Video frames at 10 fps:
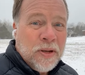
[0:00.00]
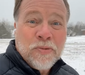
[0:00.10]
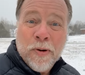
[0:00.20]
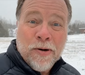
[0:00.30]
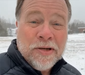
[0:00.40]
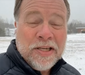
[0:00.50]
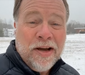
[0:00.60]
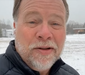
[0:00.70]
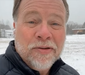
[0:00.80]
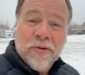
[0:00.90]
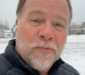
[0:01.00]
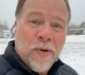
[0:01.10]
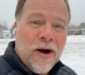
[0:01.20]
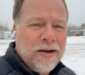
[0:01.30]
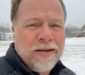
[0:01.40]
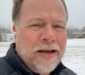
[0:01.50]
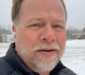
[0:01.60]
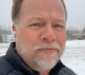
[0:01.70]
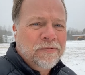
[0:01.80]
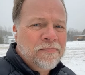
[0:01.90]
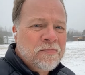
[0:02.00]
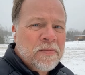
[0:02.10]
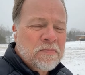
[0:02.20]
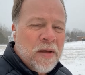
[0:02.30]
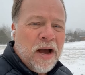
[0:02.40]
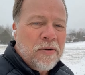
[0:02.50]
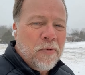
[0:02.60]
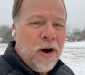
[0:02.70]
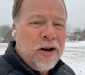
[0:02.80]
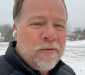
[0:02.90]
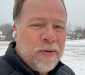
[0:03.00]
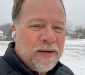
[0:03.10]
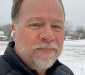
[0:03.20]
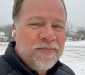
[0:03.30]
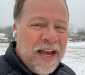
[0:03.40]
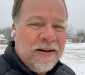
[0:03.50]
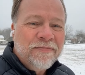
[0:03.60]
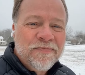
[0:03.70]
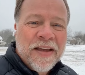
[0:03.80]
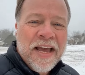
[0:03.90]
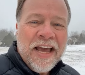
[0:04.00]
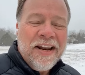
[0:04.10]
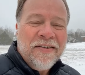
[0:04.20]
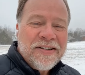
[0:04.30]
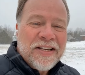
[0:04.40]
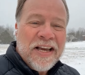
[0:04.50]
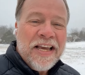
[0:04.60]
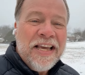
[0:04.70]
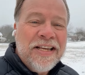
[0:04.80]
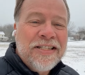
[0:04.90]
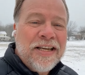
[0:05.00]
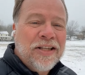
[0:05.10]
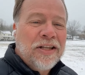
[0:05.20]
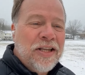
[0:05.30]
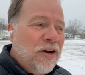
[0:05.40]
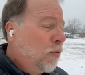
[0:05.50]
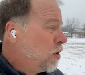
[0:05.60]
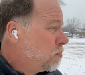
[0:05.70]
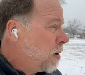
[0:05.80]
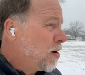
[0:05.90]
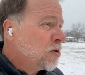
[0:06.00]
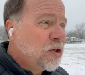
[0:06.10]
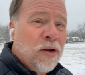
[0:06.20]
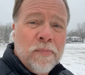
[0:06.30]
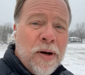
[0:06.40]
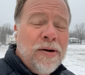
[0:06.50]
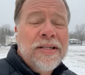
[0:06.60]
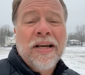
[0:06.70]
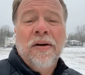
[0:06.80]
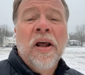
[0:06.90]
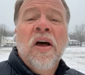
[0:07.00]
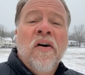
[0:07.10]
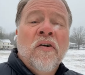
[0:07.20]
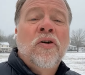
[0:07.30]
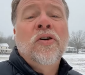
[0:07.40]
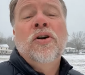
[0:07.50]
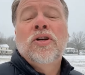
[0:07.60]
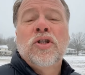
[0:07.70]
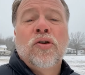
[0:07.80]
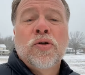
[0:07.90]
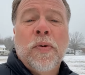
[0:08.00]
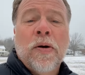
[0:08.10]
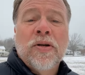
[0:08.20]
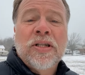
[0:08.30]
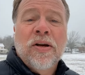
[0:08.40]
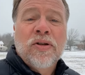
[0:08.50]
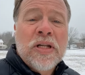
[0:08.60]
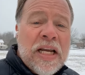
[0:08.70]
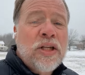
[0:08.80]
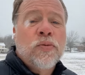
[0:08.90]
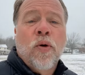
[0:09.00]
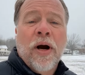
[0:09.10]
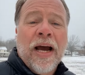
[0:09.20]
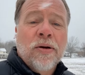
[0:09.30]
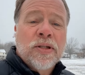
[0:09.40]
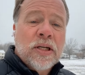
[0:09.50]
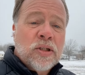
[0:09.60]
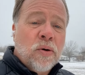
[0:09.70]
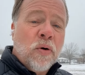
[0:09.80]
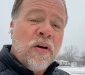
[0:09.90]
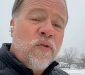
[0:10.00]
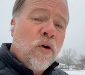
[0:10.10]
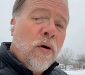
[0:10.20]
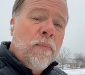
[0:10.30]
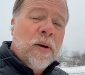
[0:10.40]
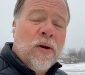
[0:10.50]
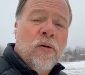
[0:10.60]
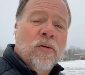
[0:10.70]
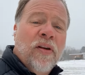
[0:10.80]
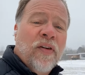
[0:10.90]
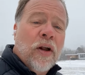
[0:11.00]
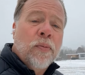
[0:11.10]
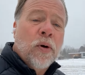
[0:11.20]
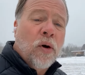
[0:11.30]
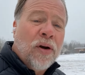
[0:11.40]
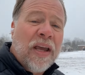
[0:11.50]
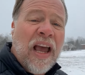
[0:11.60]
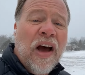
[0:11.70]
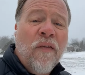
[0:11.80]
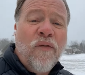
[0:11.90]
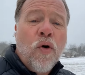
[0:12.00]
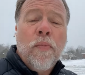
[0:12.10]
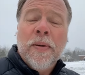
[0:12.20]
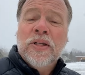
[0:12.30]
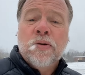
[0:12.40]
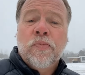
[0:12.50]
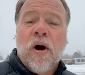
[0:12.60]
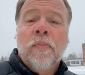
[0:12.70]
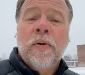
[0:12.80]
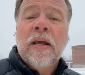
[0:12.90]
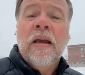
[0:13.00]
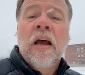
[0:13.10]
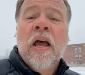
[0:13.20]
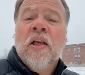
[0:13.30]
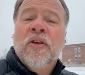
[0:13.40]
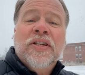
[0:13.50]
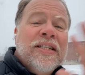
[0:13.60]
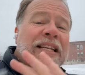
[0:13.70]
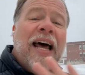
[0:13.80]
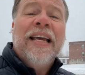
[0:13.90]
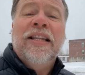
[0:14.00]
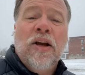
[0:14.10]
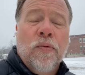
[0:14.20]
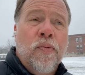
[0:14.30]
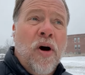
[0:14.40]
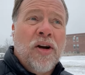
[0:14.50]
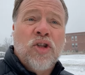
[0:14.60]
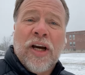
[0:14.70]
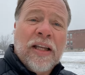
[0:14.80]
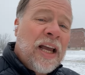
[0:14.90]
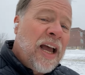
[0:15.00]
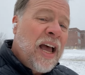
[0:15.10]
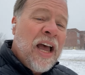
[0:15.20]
It's Parry Sound, the rock. Kind of ironic, but yeah. Anyways, easy to deal with parcel and Parry Sound. Goodness knows Parry Sound needs more housing. So if you're a builder or developer looking at for a piece of property, this is an ideal project.